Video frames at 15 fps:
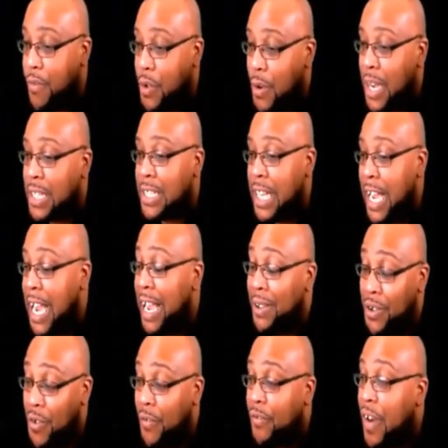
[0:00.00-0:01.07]
I said, hey,
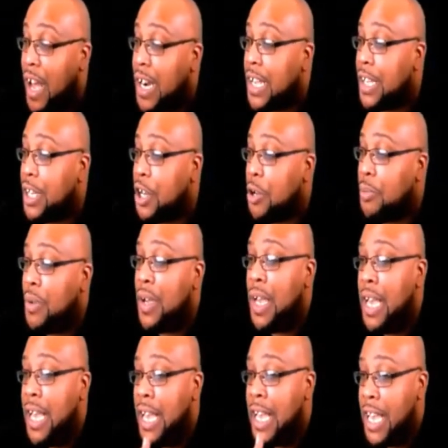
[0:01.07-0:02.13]
you follow him,
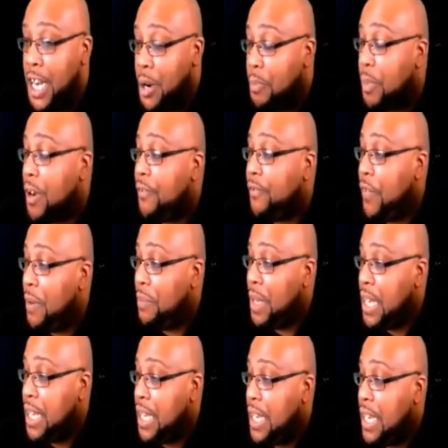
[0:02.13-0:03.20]
hit him up for
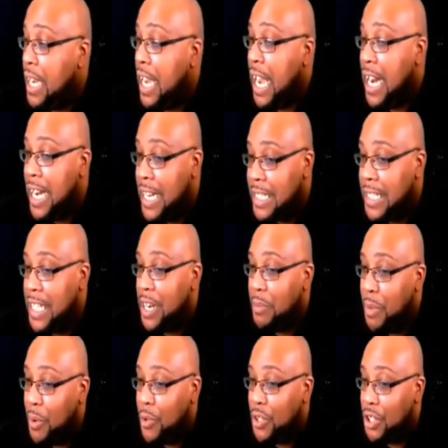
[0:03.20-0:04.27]
me, and let's get him
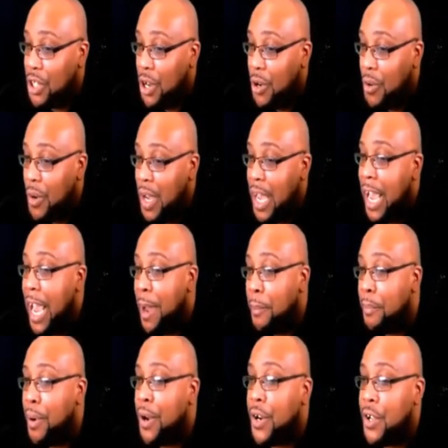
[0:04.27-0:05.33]
on the show. And
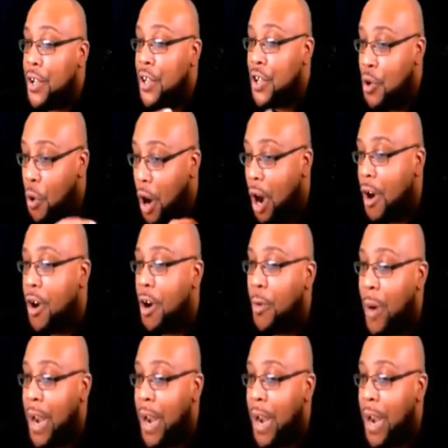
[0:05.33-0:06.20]
brother, you are here right